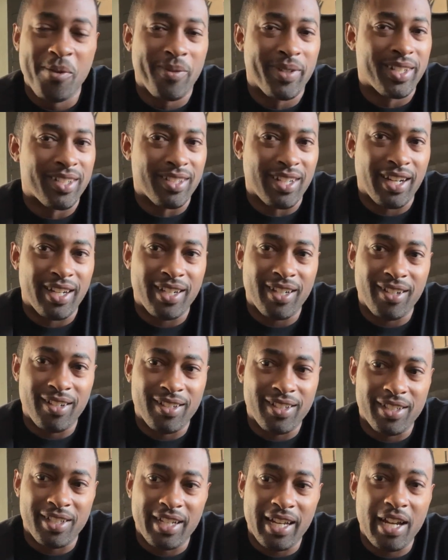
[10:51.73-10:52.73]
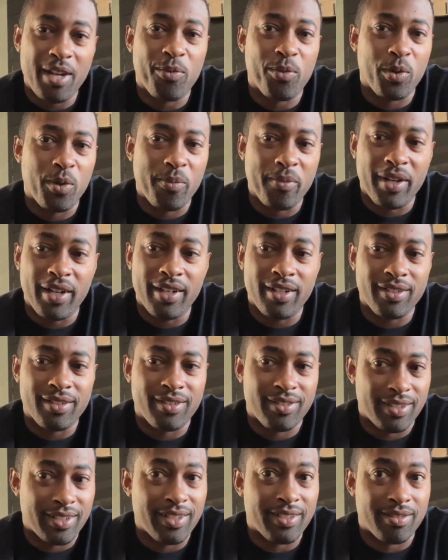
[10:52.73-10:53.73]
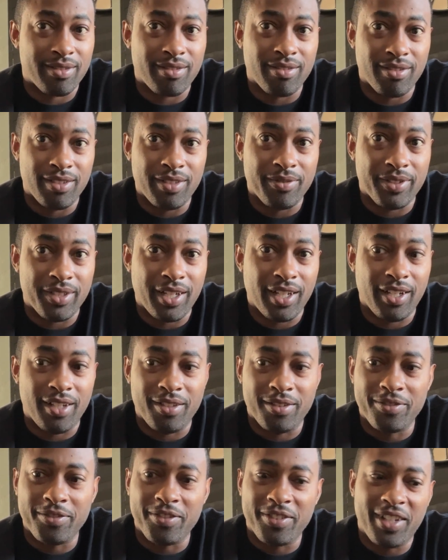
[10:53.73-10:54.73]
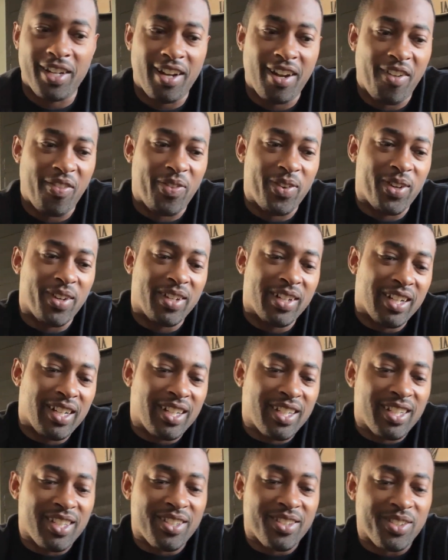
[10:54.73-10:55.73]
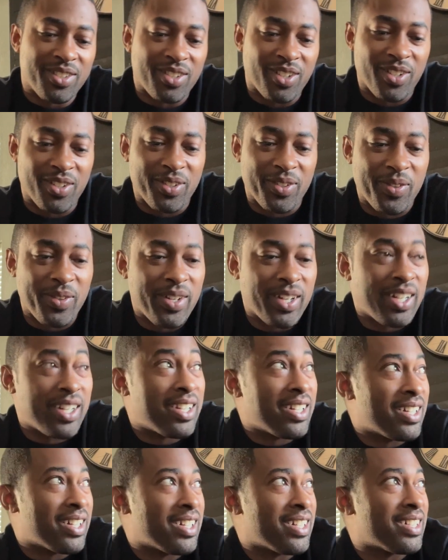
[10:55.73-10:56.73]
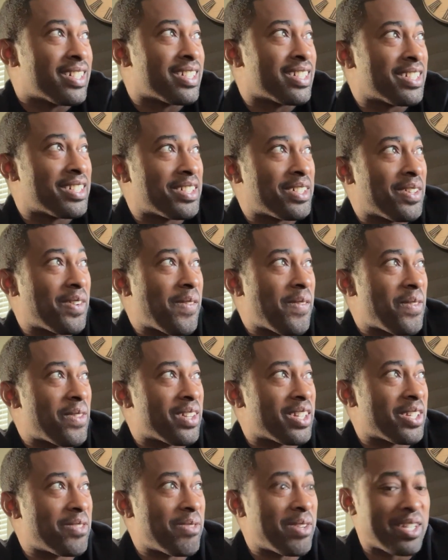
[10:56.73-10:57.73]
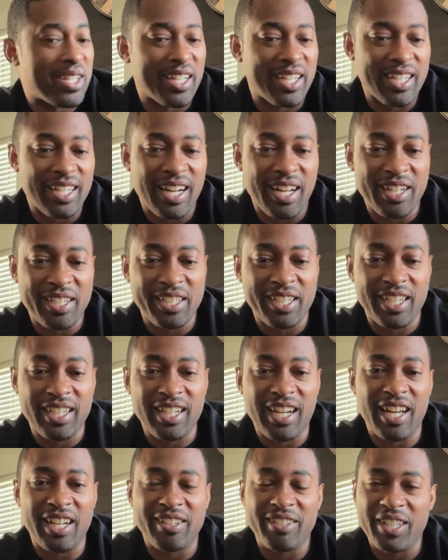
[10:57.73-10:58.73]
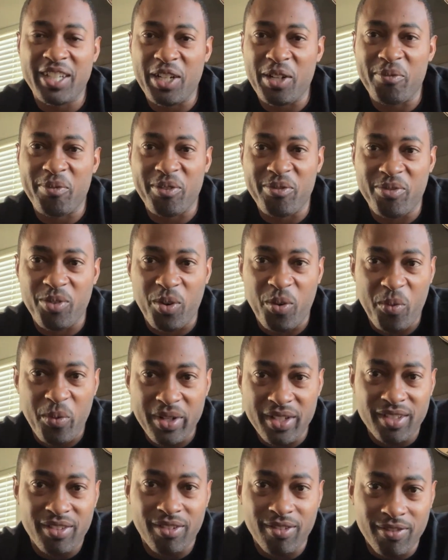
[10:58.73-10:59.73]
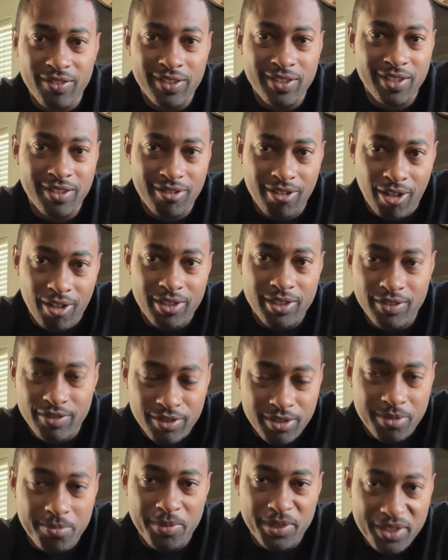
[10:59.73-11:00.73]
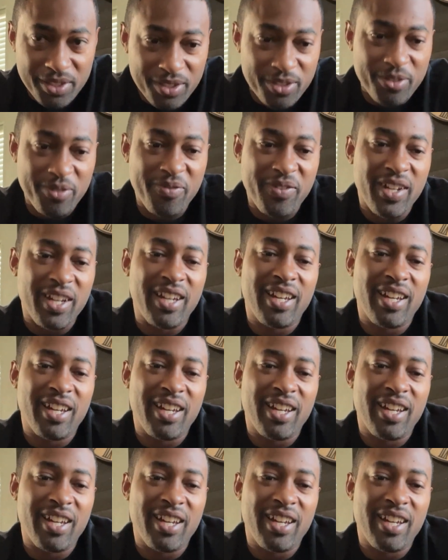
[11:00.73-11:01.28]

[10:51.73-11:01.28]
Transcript: Because I hear April and May it's living hell out there. So let me get out of here before winter starts full bloom,